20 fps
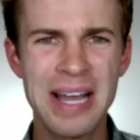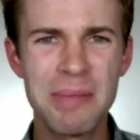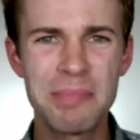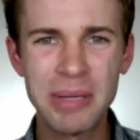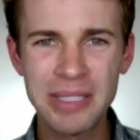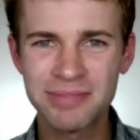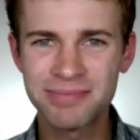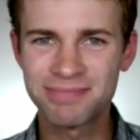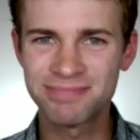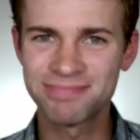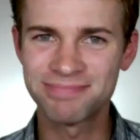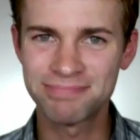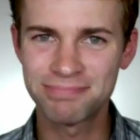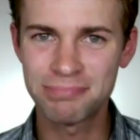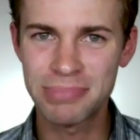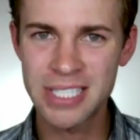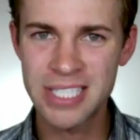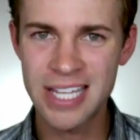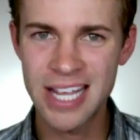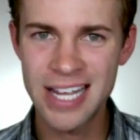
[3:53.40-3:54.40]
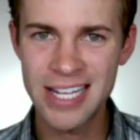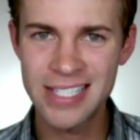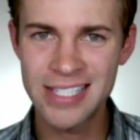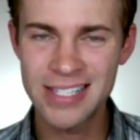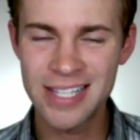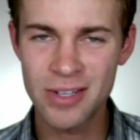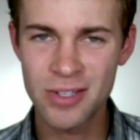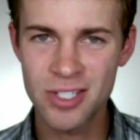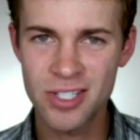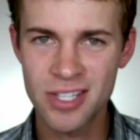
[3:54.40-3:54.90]
But besides
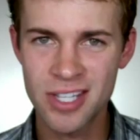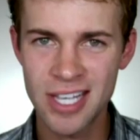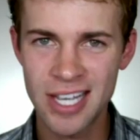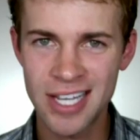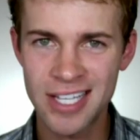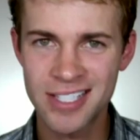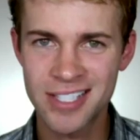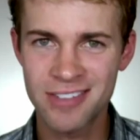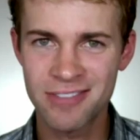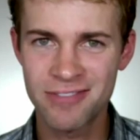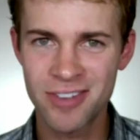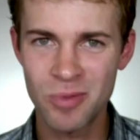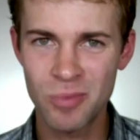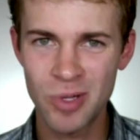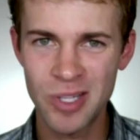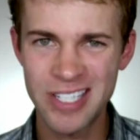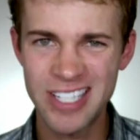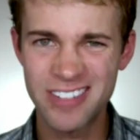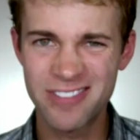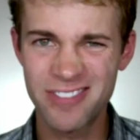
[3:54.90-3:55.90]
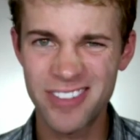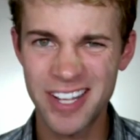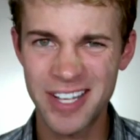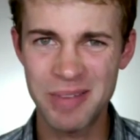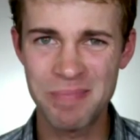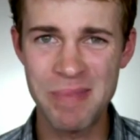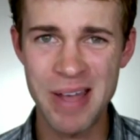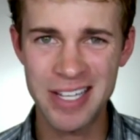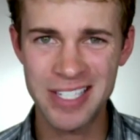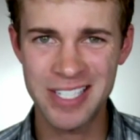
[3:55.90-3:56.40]
those things, the film really did feel like
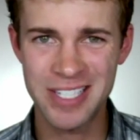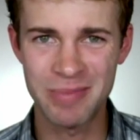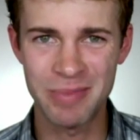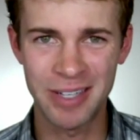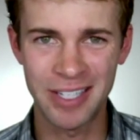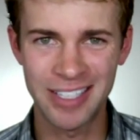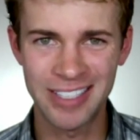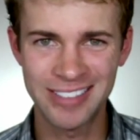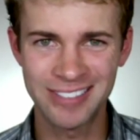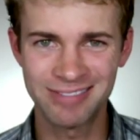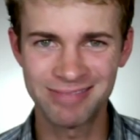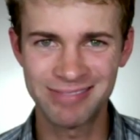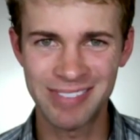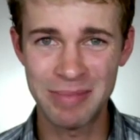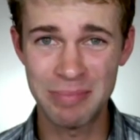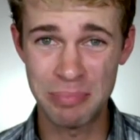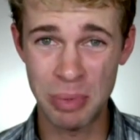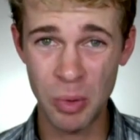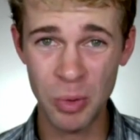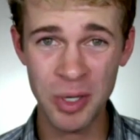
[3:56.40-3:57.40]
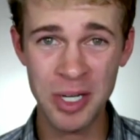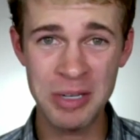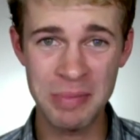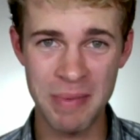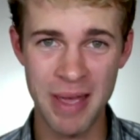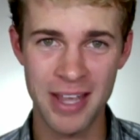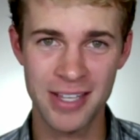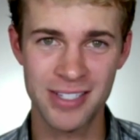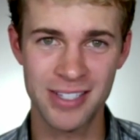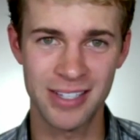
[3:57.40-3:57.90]
a mess to me, and a boring
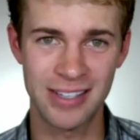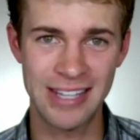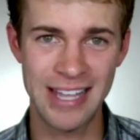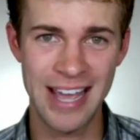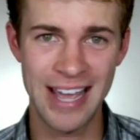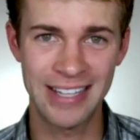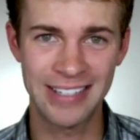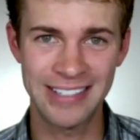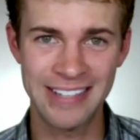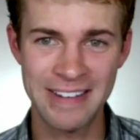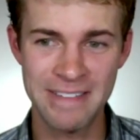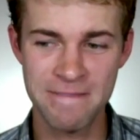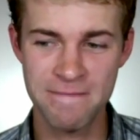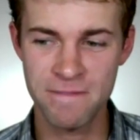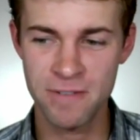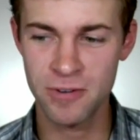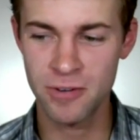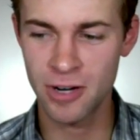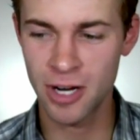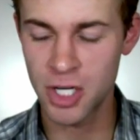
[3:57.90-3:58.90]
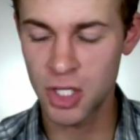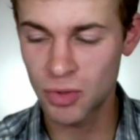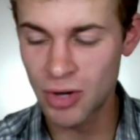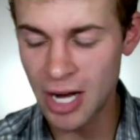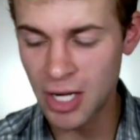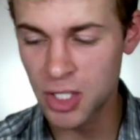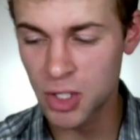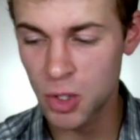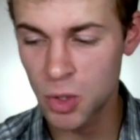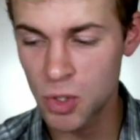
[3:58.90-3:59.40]
mess at that. And for a
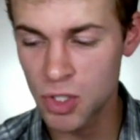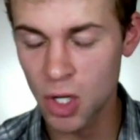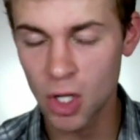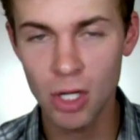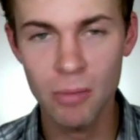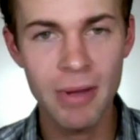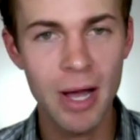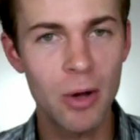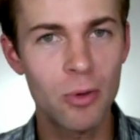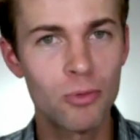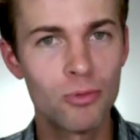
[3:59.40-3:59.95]
director who's all about